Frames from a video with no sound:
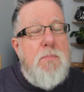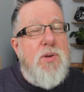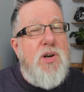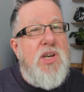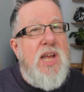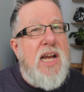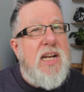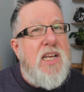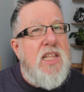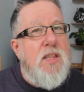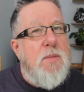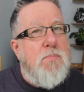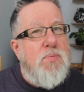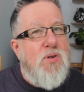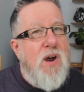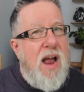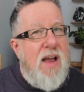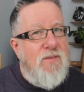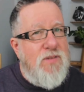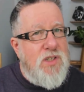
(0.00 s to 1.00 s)
protecting the
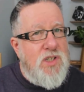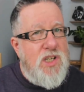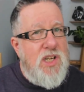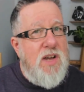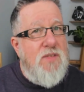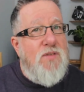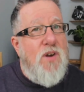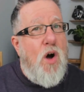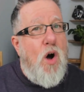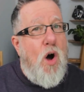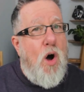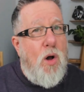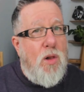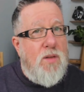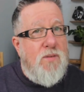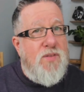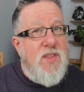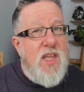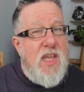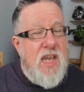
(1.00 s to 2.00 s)
privacy of all
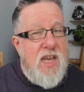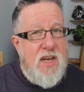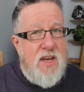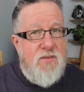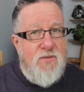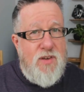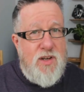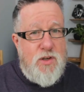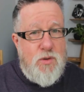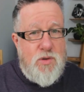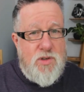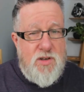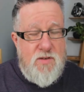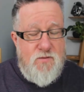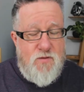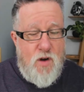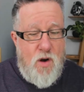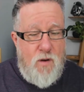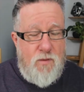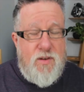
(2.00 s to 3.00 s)
of the individuals
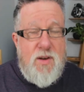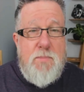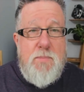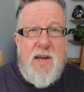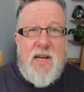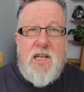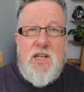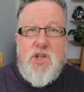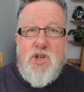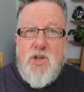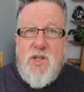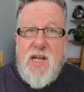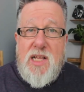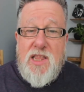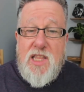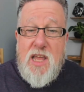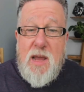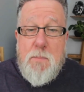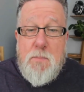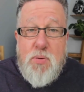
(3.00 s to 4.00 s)
involved, making sure
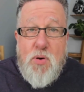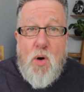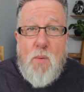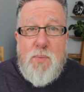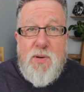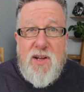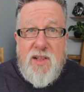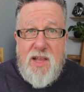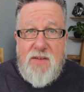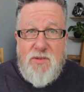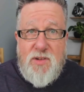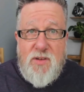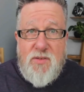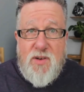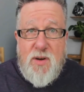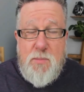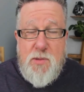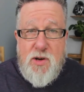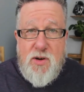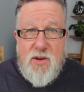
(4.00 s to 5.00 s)
that the appropriate level of
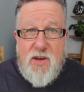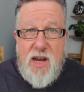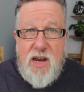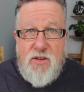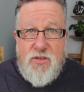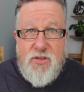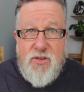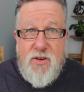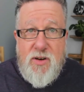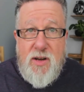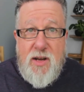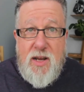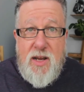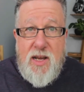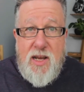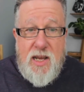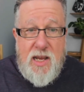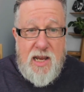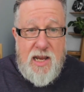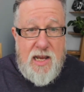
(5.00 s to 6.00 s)
communication
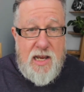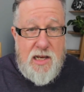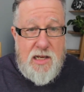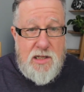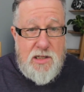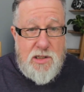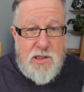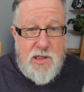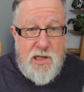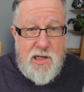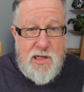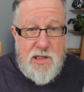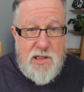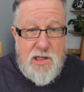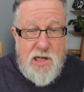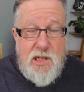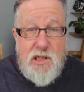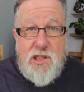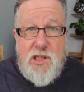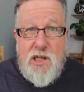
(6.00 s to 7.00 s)
is, is,
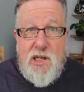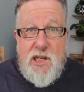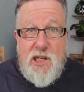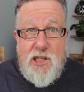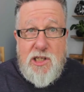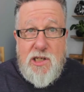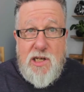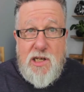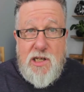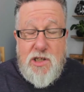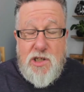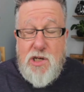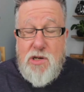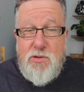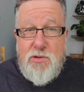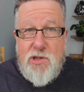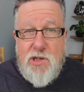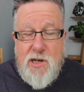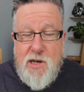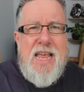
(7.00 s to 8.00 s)
is, is, is
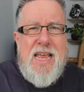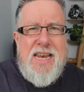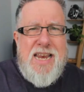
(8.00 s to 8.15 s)
used.